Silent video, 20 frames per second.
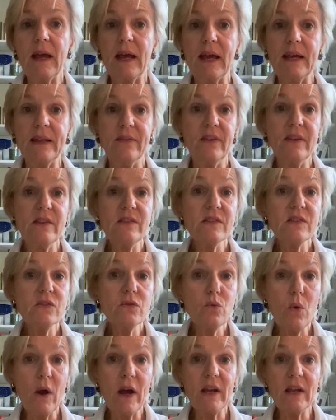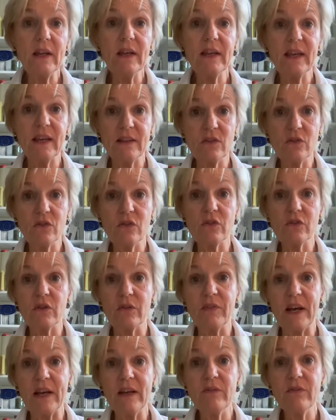And this is why cancer
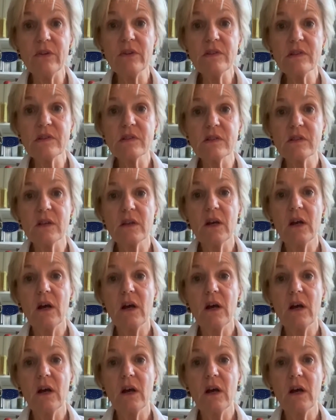survivors